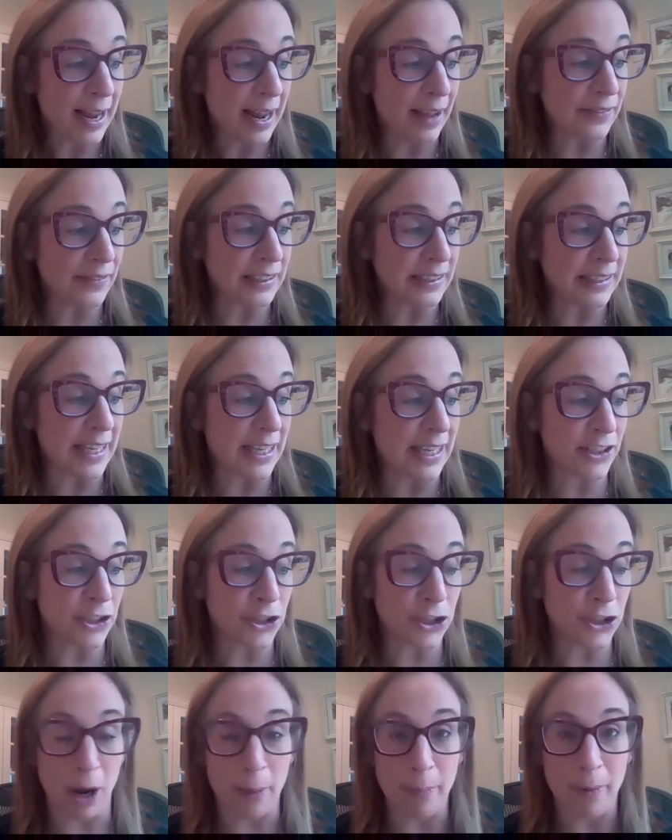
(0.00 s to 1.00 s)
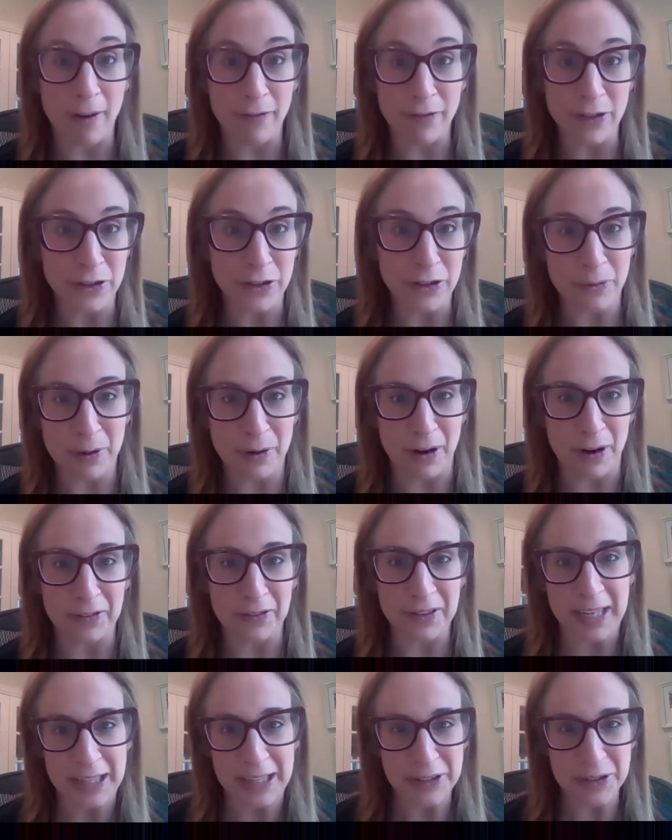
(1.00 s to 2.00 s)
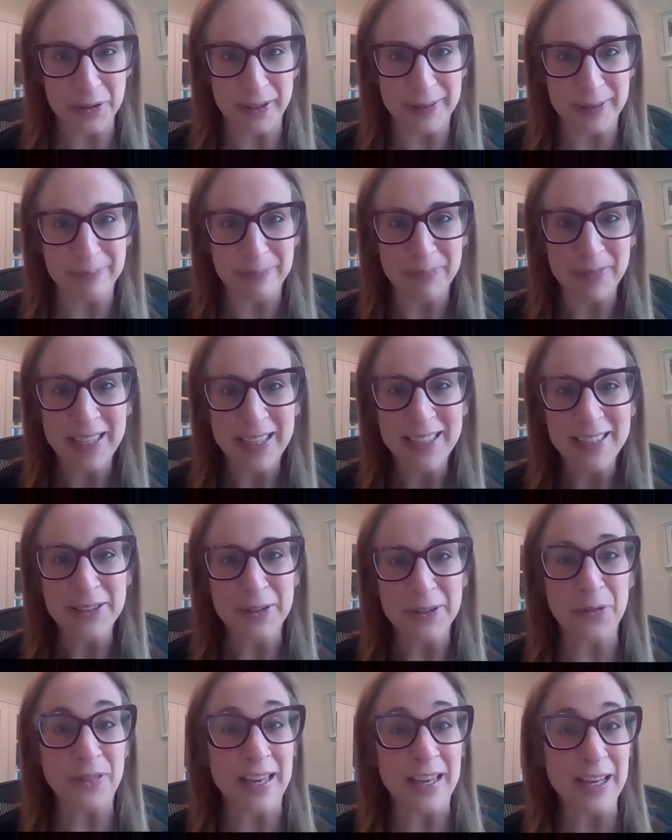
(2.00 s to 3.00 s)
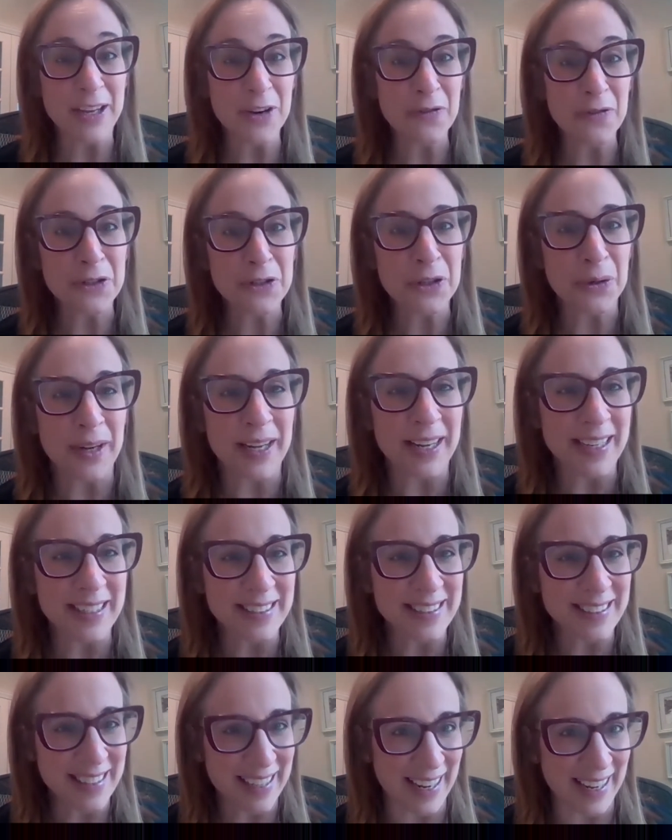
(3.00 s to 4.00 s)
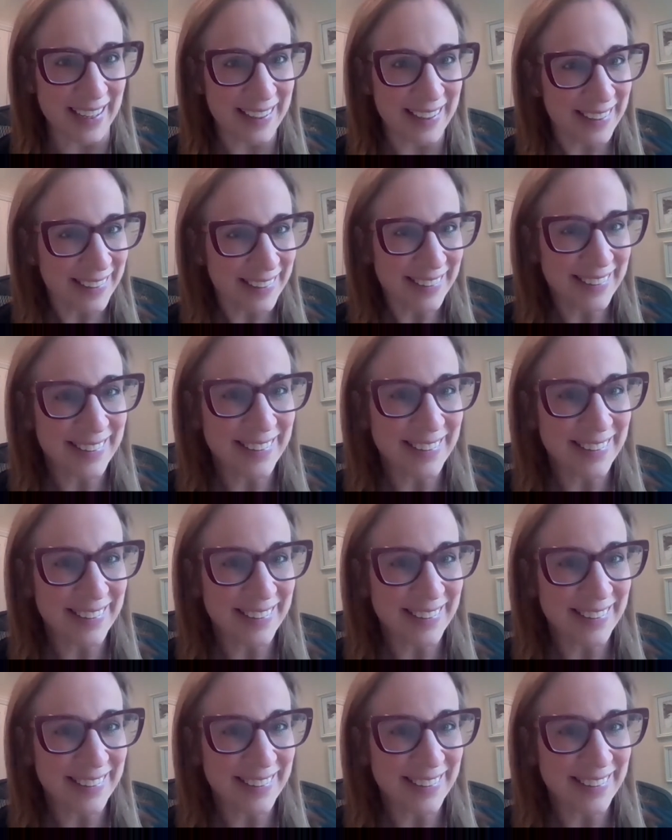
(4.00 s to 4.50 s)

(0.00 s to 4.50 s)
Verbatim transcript: and the latest job offers from across the country. So thank you for joining us today.